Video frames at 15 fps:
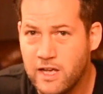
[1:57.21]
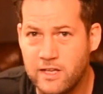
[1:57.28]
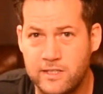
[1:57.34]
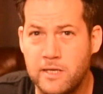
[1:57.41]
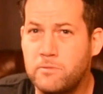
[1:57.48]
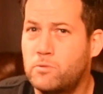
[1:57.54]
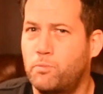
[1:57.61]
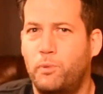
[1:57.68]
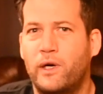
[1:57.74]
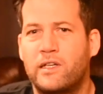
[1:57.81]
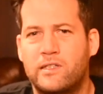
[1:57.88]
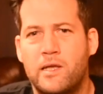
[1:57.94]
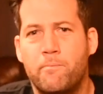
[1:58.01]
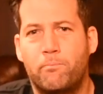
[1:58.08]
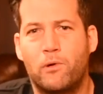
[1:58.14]
Seems pretty
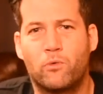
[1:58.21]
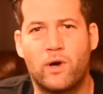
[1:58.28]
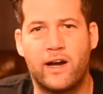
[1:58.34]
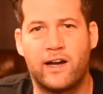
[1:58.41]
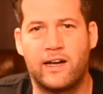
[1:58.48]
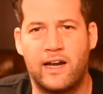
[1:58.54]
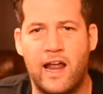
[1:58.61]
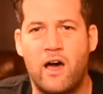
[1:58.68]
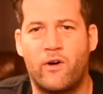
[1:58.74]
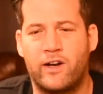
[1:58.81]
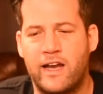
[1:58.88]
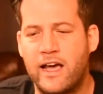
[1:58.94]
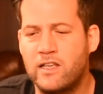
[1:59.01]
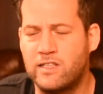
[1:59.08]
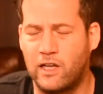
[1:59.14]
simple right
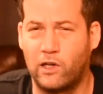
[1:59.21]
nowadays.